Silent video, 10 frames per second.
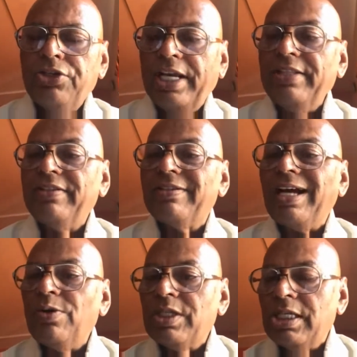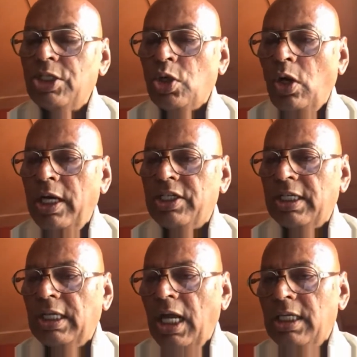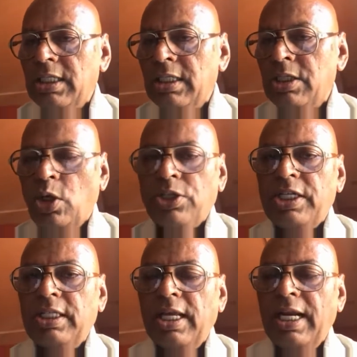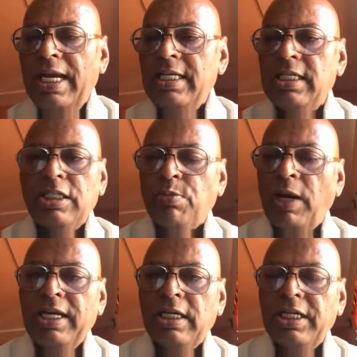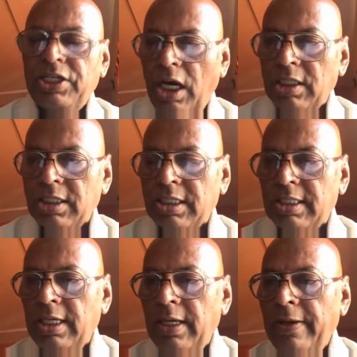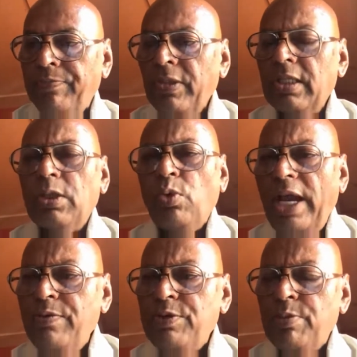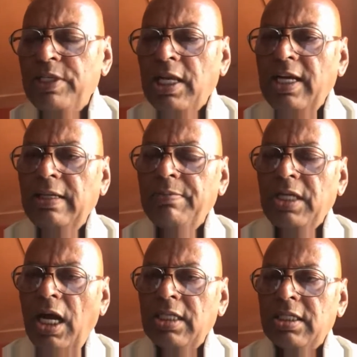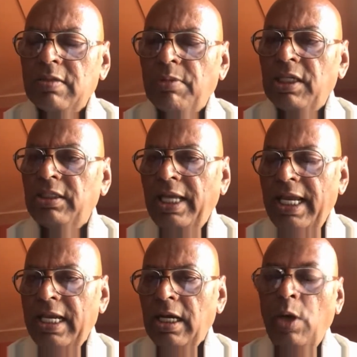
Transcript: 10,000 saw at a glance, tossing their heads in sprightly dance. The waves beside them danced, but they